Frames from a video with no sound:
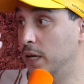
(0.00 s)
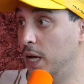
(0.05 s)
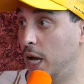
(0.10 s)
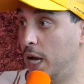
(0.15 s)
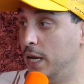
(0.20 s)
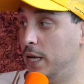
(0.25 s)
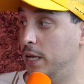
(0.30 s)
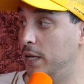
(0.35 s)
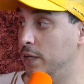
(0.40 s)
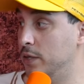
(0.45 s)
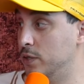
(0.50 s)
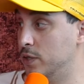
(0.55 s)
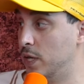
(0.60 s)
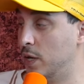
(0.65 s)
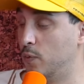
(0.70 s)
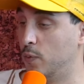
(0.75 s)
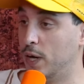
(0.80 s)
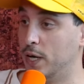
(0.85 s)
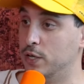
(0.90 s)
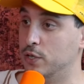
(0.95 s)
And he is
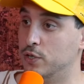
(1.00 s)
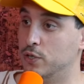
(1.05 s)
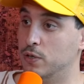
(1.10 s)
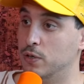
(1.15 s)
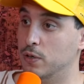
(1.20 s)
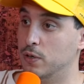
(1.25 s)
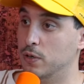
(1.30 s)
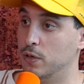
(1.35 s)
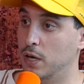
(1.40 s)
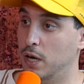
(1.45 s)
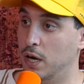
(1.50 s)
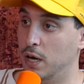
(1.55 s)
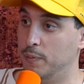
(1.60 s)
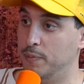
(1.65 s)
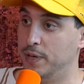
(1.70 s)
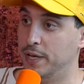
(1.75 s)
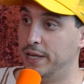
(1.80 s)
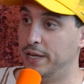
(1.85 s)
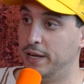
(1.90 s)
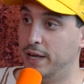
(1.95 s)
a registered
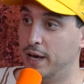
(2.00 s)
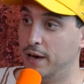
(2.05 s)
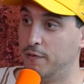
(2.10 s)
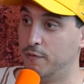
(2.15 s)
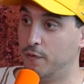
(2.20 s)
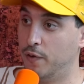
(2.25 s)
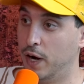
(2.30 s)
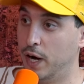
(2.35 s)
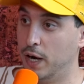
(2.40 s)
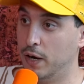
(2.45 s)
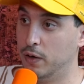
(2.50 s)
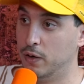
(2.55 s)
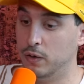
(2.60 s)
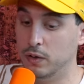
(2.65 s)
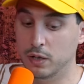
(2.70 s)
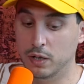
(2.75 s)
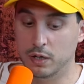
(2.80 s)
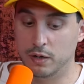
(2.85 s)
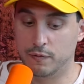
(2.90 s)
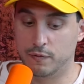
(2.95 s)
PDF file